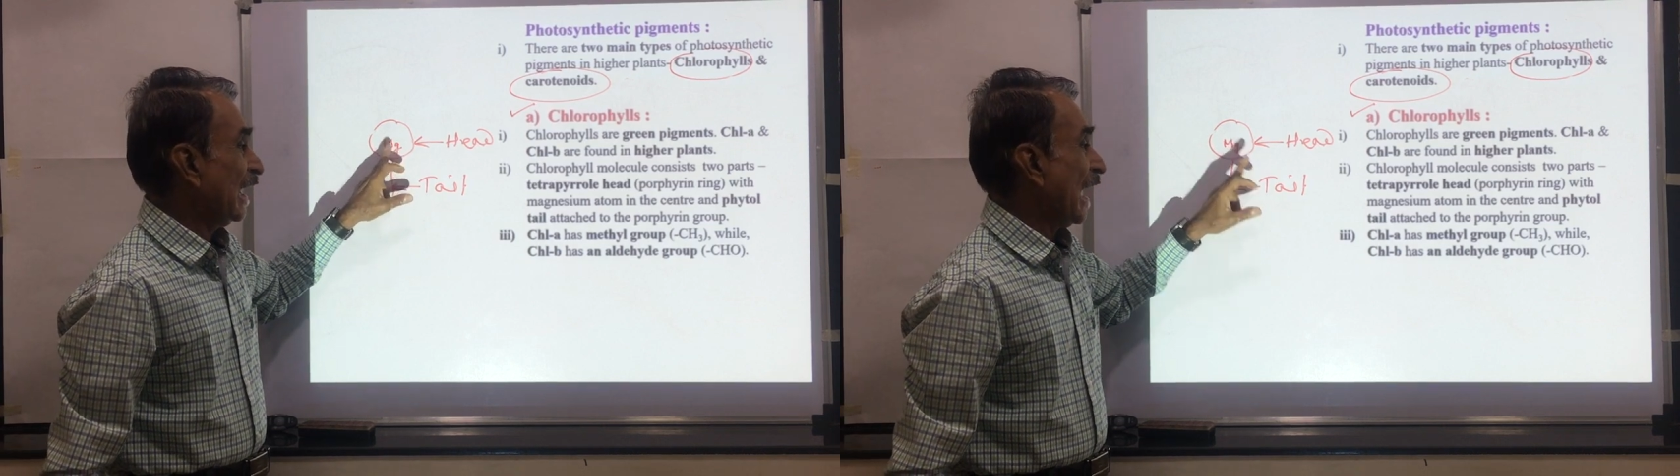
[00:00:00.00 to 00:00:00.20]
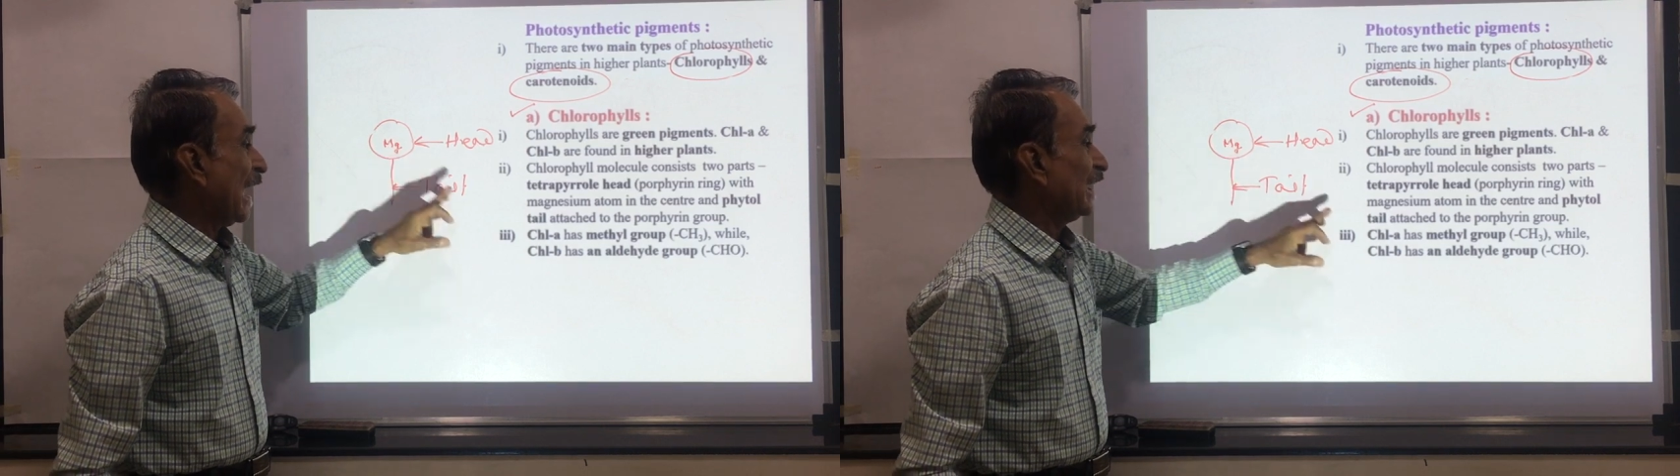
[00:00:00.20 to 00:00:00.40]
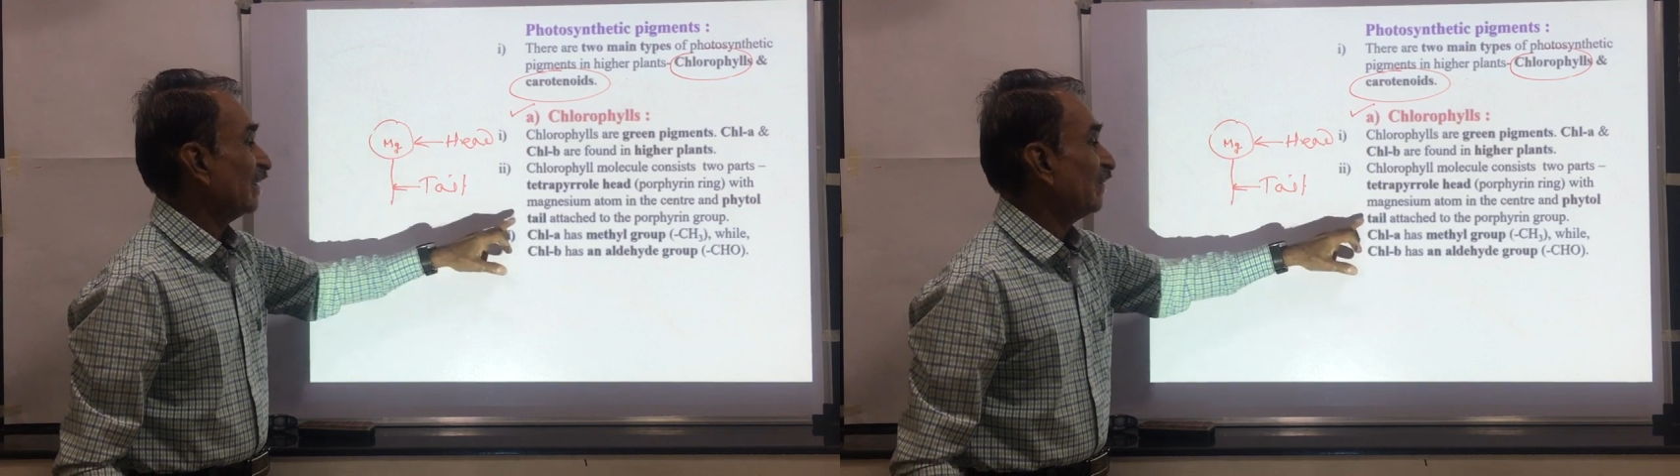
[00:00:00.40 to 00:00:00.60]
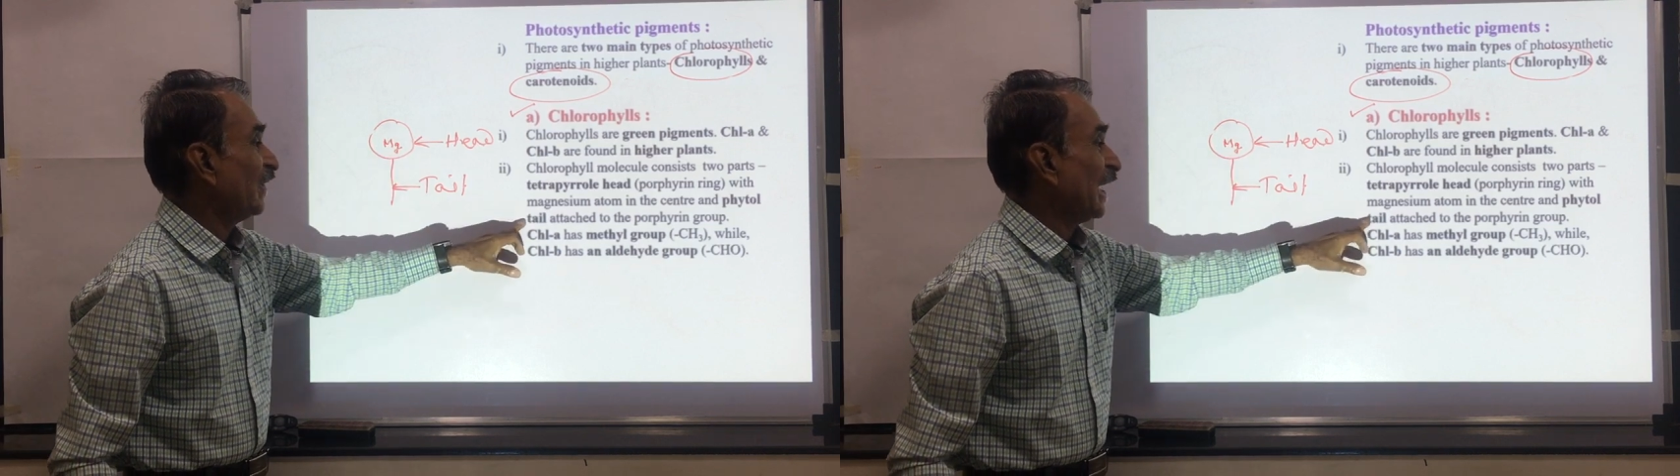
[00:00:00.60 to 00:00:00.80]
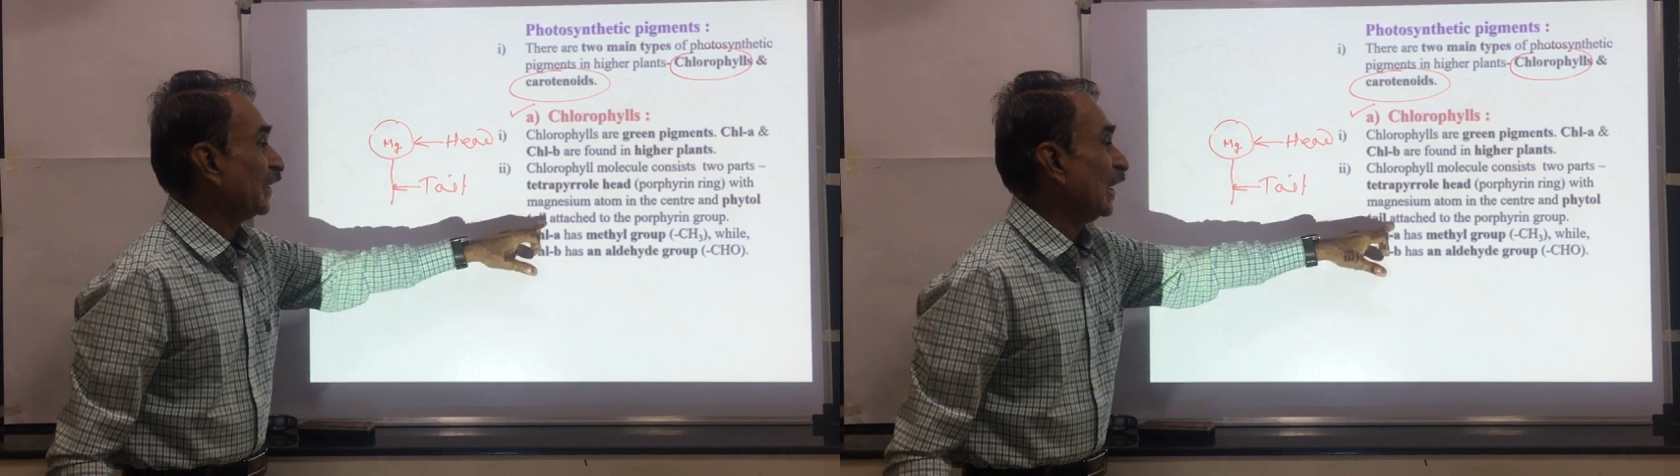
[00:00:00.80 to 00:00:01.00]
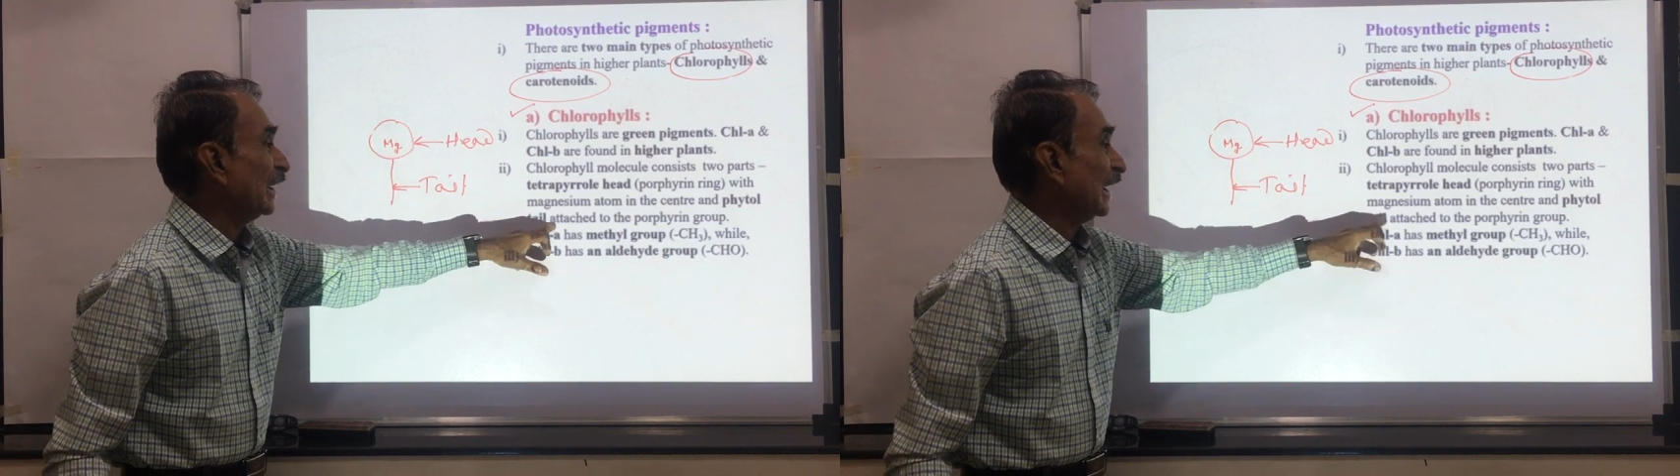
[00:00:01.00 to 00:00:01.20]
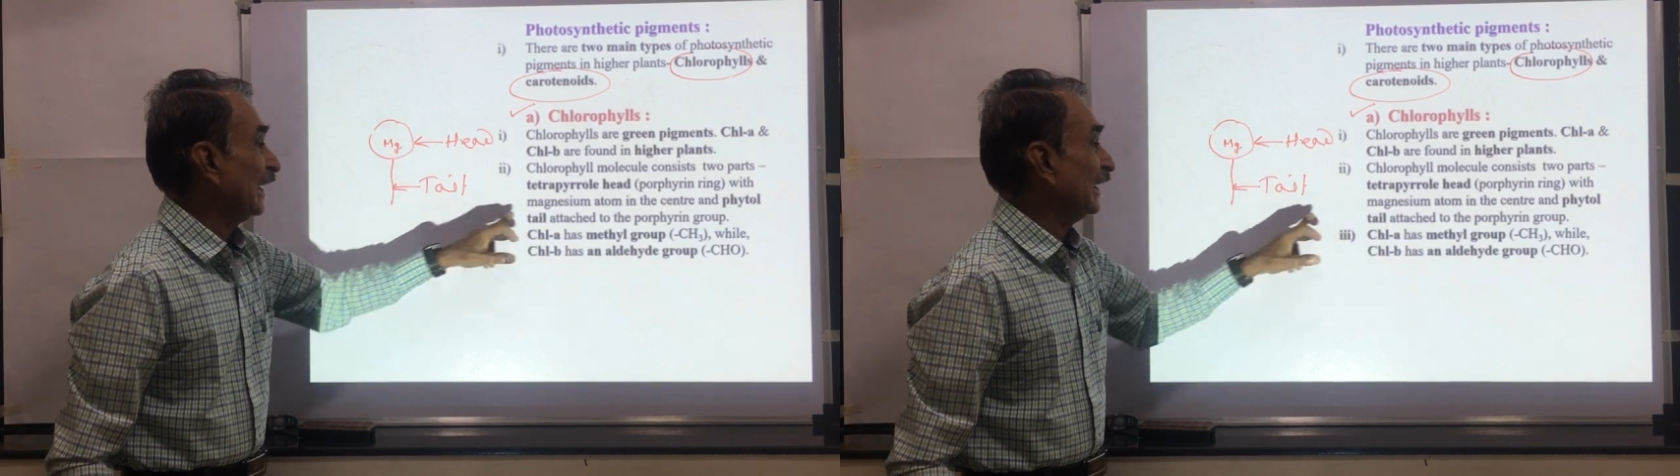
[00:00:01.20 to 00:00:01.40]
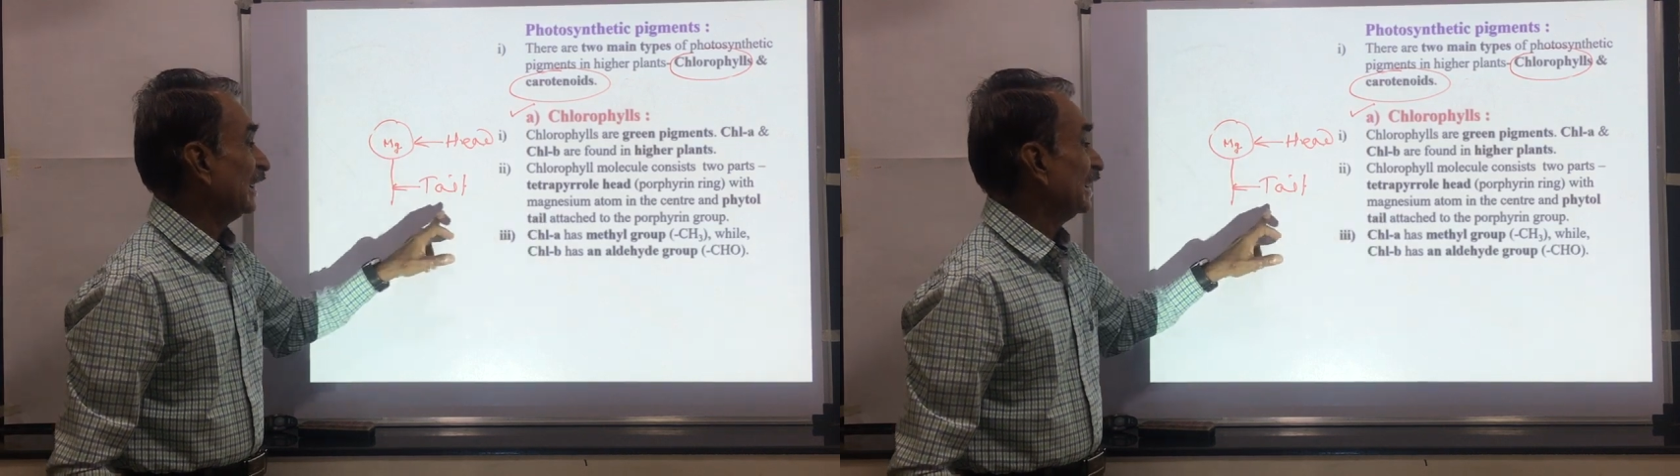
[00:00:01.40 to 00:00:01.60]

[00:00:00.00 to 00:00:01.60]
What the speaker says: and phytol tail,